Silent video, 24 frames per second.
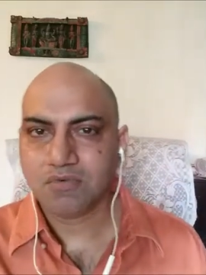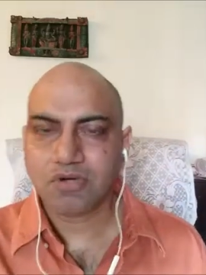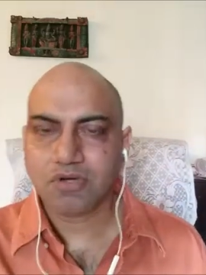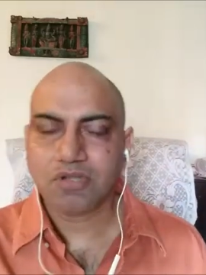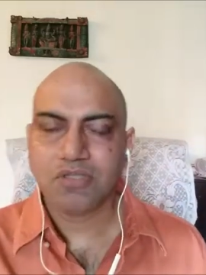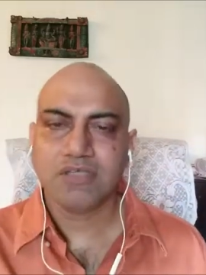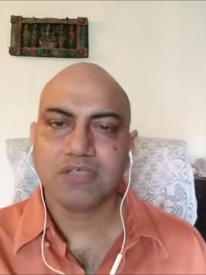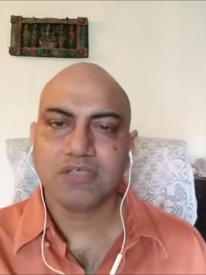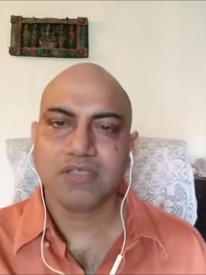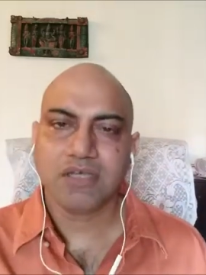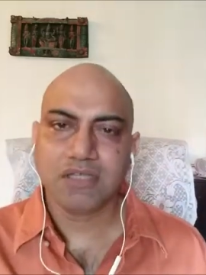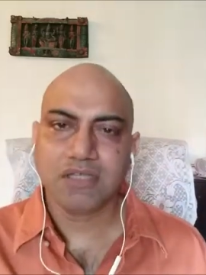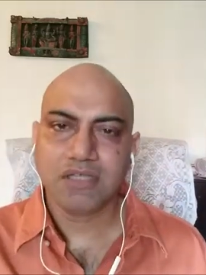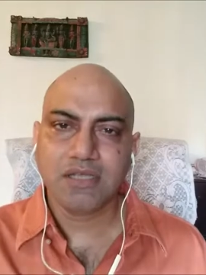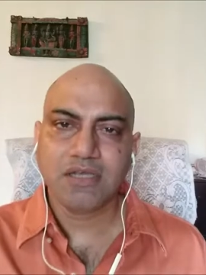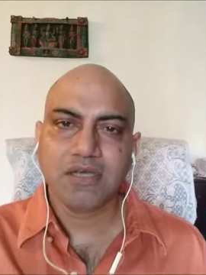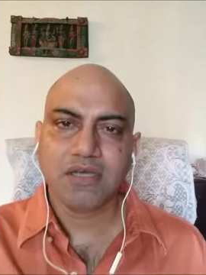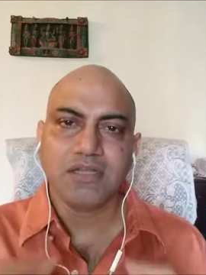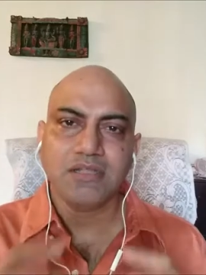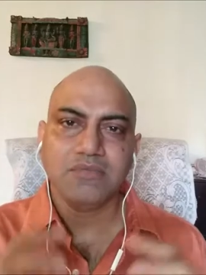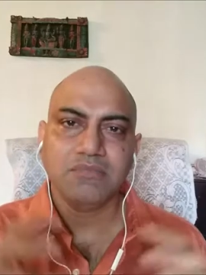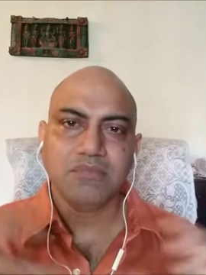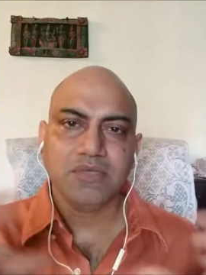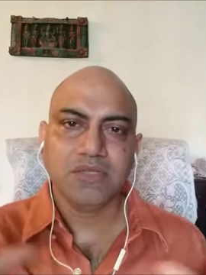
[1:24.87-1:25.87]
What this
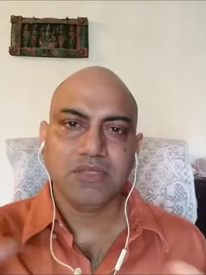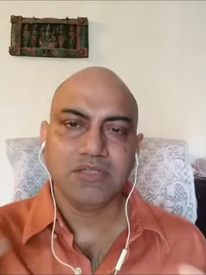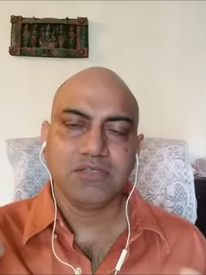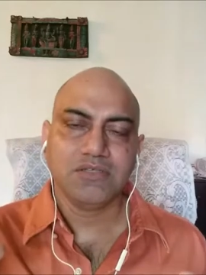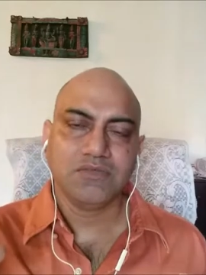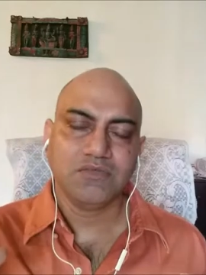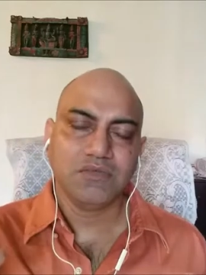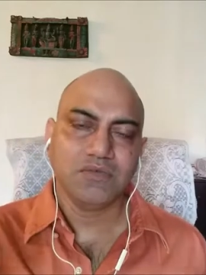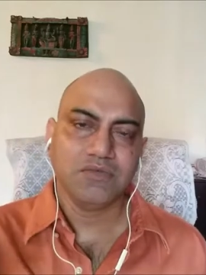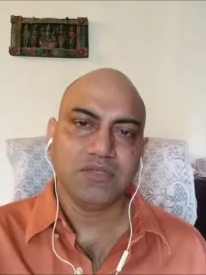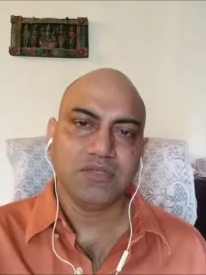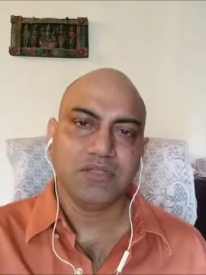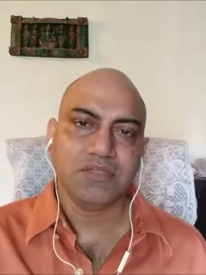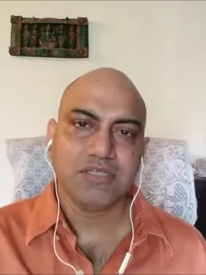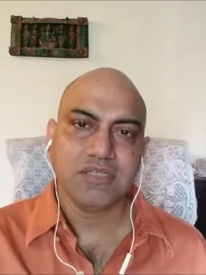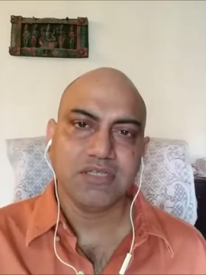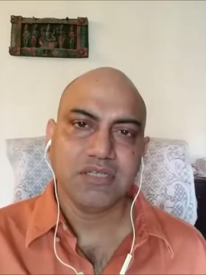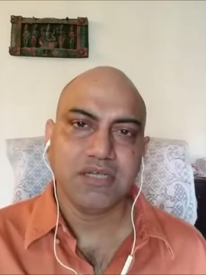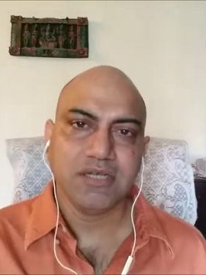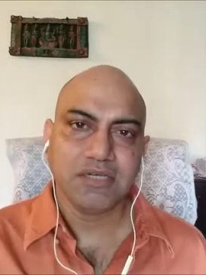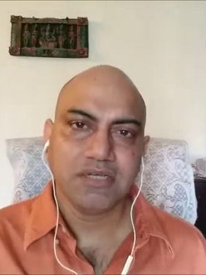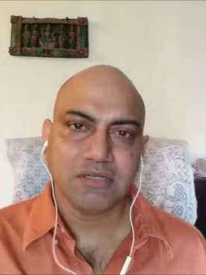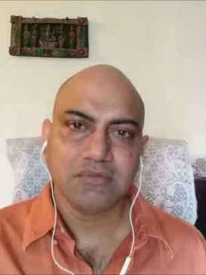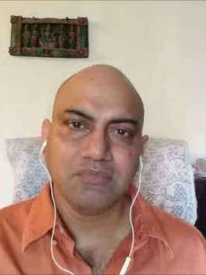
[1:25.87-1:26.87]
adhikari means we will see
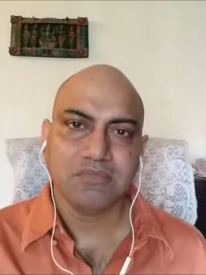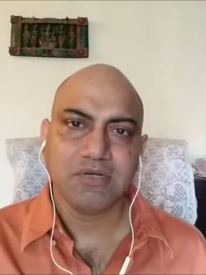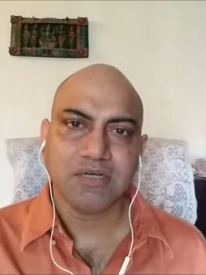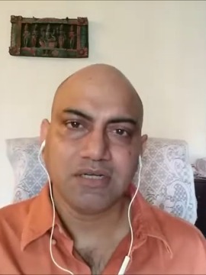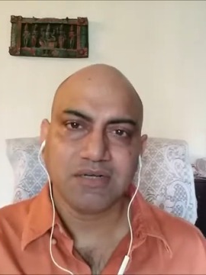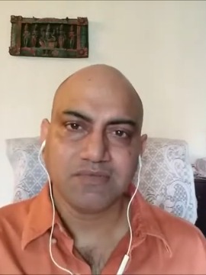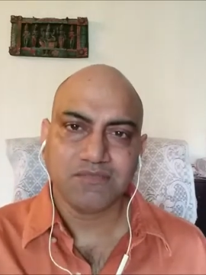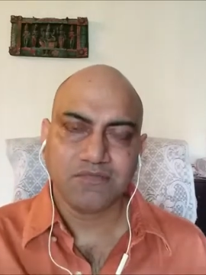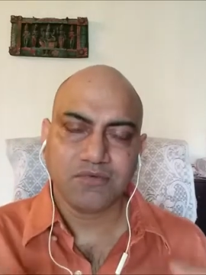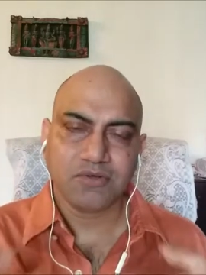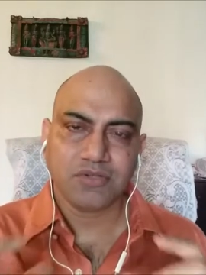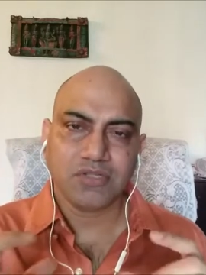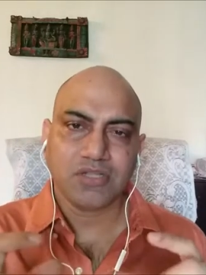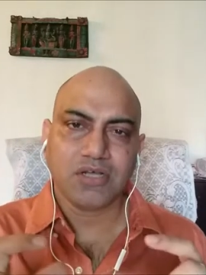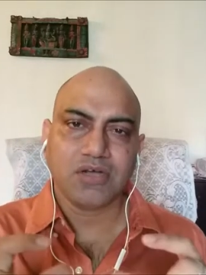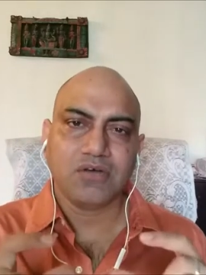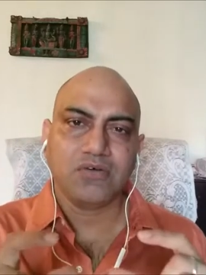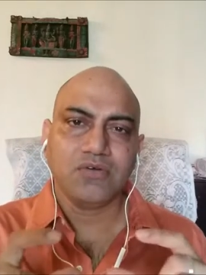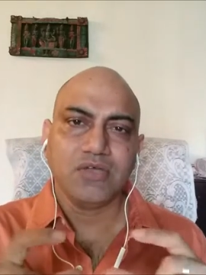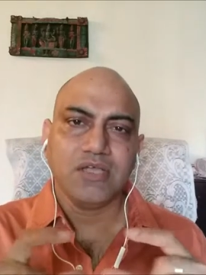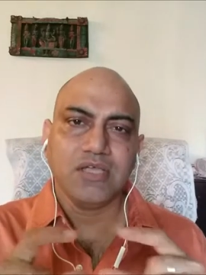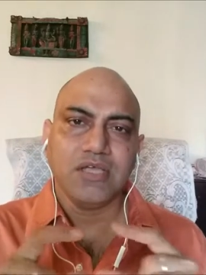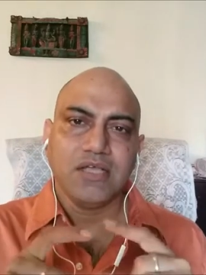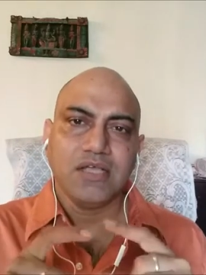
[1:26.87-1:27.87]
later, but for
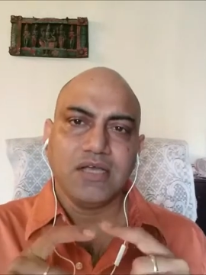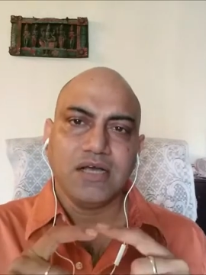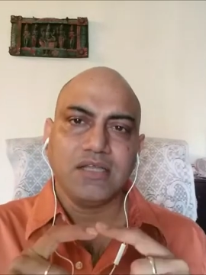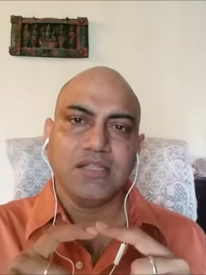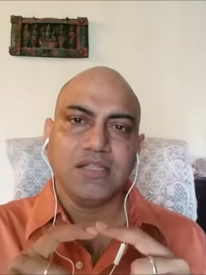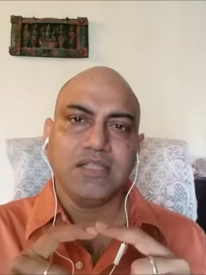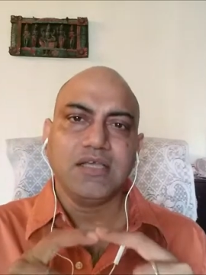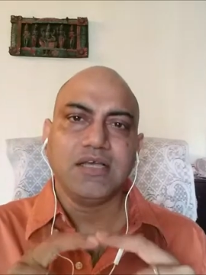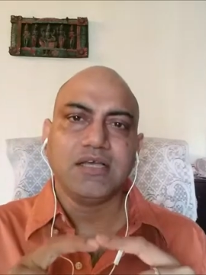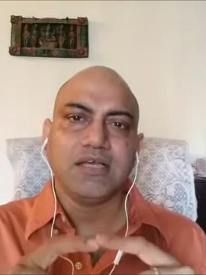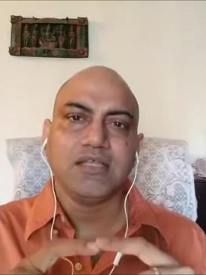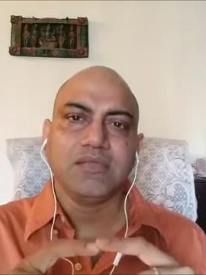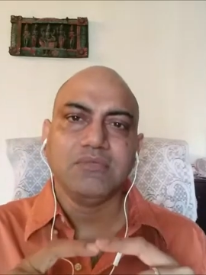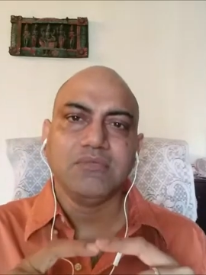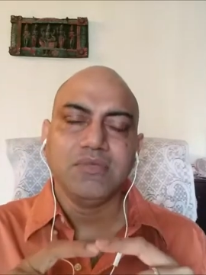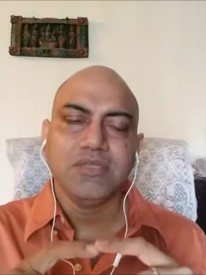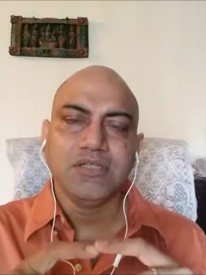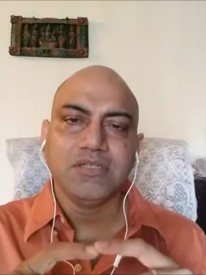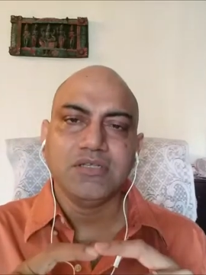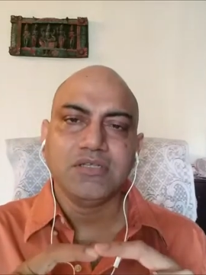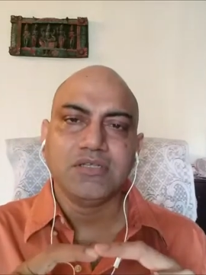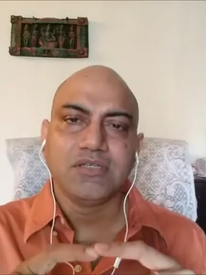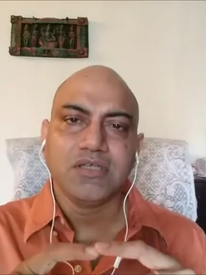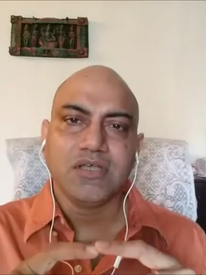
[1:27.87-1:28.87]
now adhikari
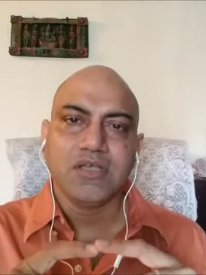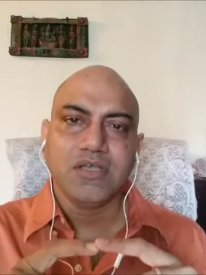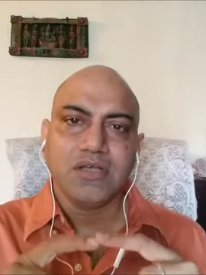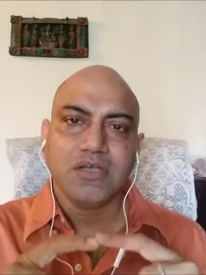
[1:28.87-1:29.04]
means